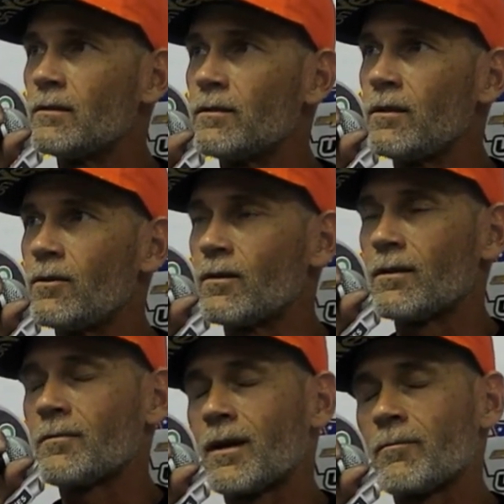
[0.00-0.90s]
you
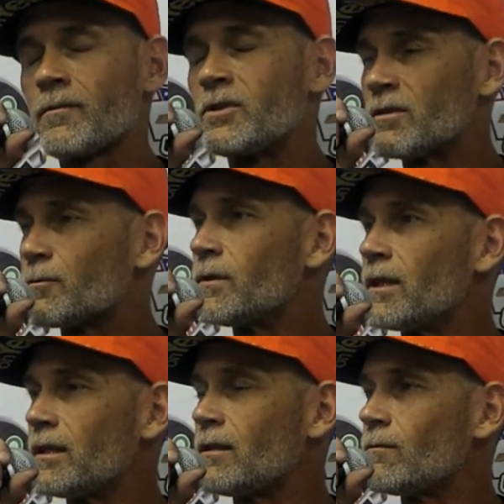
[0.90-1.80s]
know, I'm just
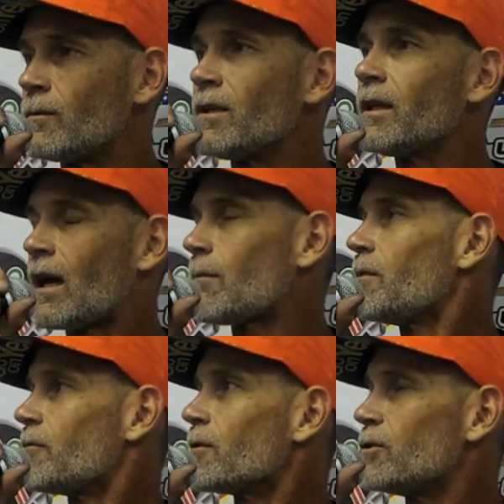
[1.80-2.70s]
really, really happy
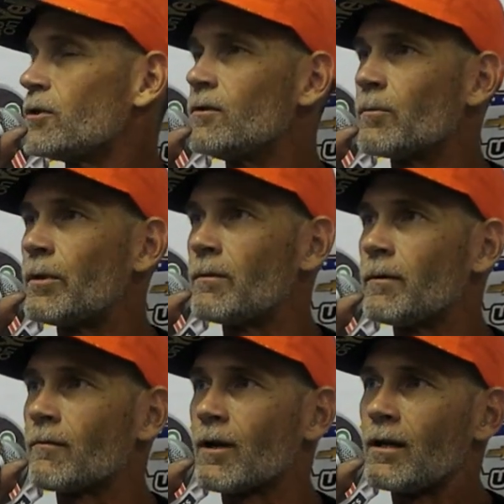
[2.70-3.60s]
for Junior
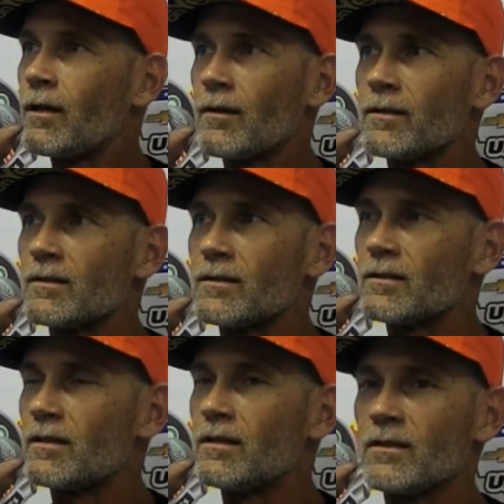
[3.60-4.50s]
Pippin right now. This
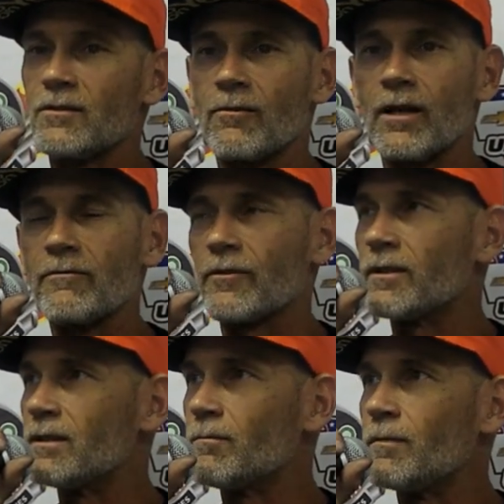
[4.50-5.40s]
is great for
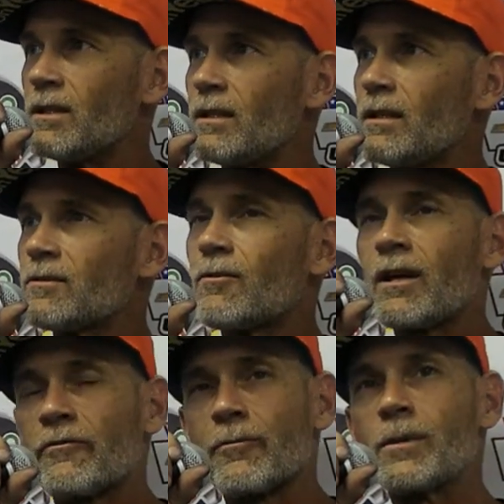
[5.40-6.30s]
him. It's
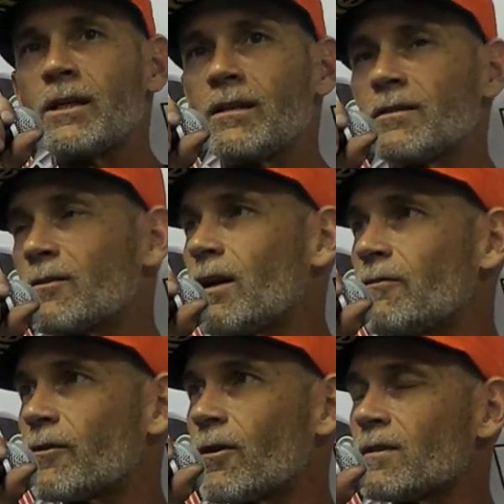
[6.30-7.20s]
great for me, and it's great
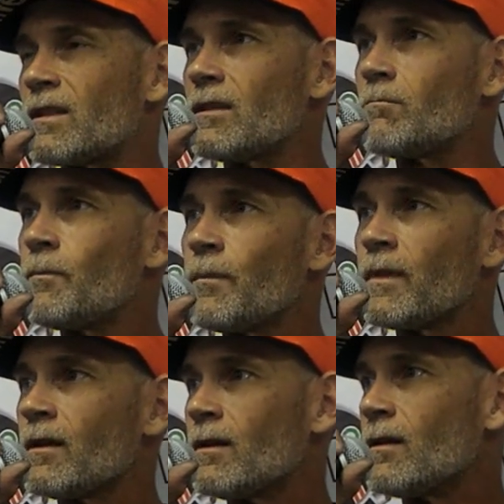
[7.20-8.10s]
for our team.
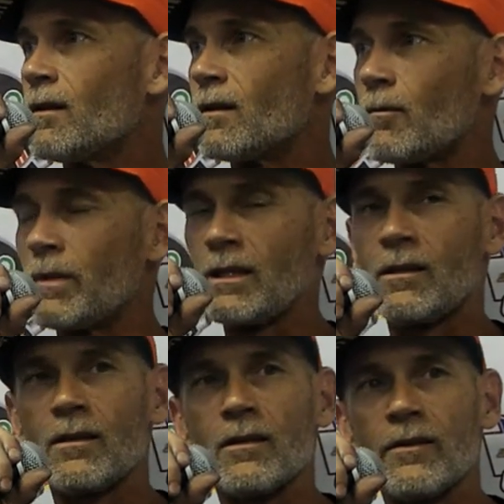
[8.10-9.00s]
I mean,
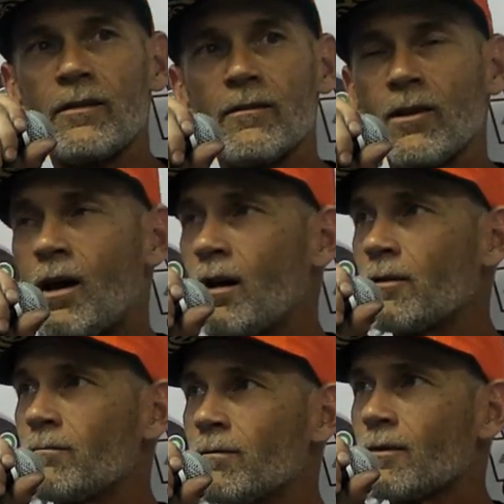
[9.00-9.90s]

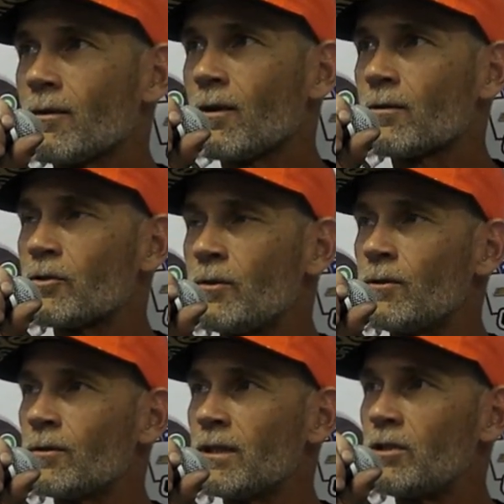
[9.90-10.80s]
Lon, our
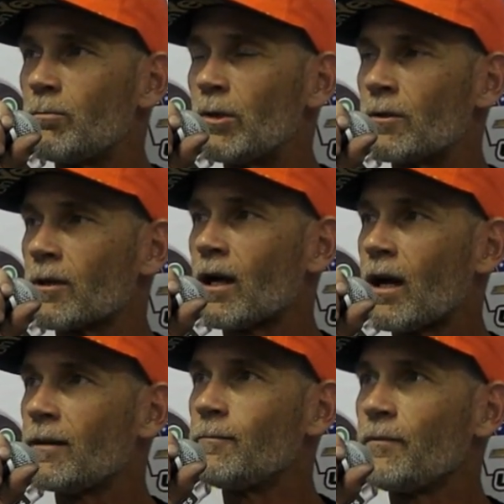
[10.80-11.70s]
tuner engine builder
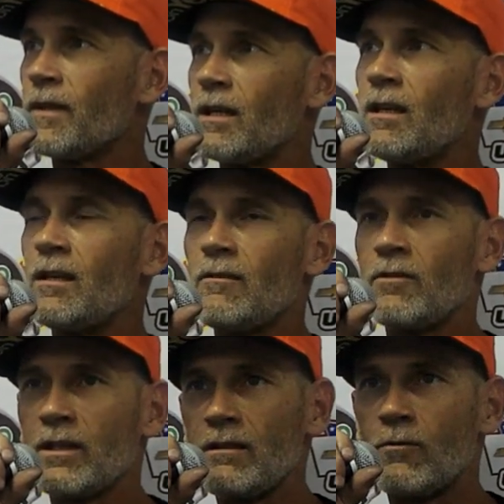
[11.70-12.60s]
guy, he didn't even
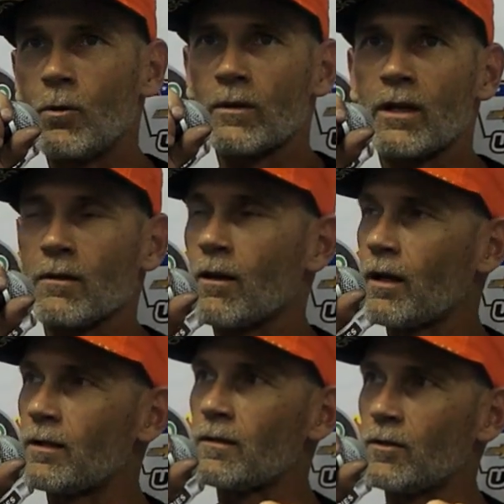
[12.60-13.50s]
leave North
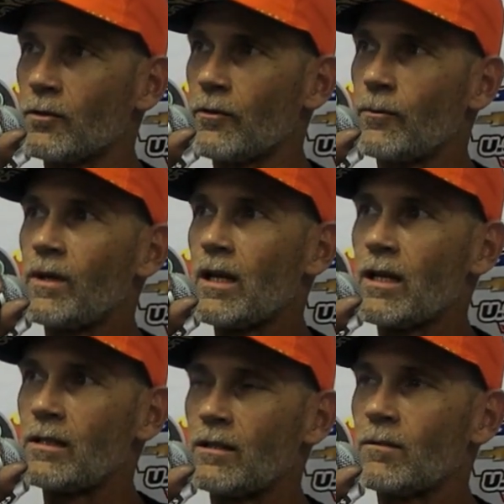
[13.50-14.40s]
Carolina until
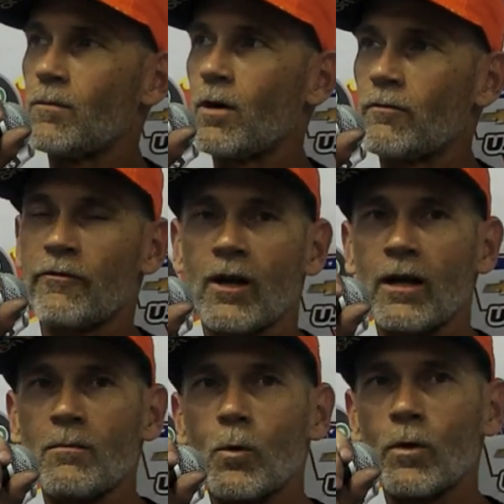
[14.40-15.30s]
3 a.m. on
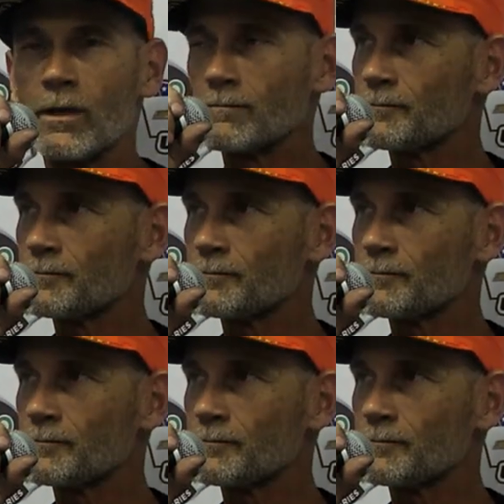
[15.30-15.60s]
Friday morning.